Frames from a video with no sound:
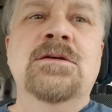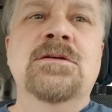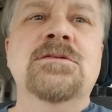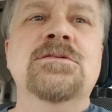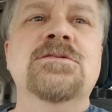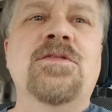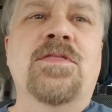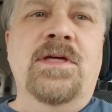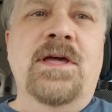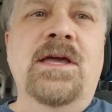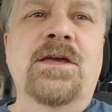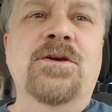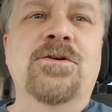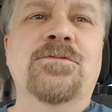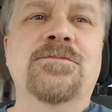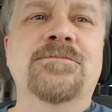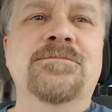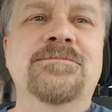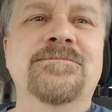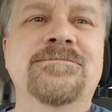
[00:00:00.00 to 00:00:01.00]
So thank you.
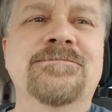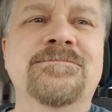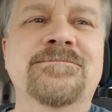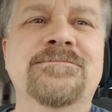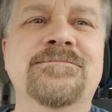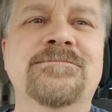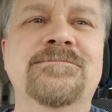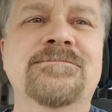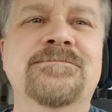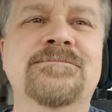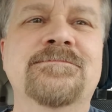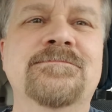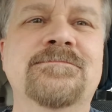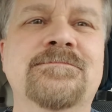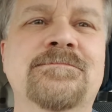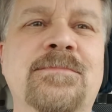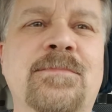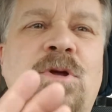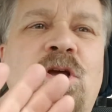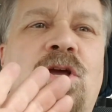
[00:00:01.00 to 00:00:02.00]

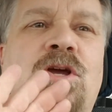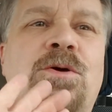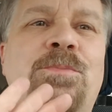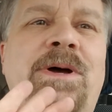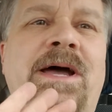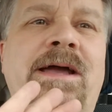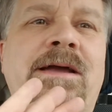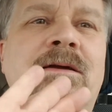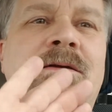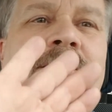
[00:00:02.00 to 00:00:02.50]
Goodbye.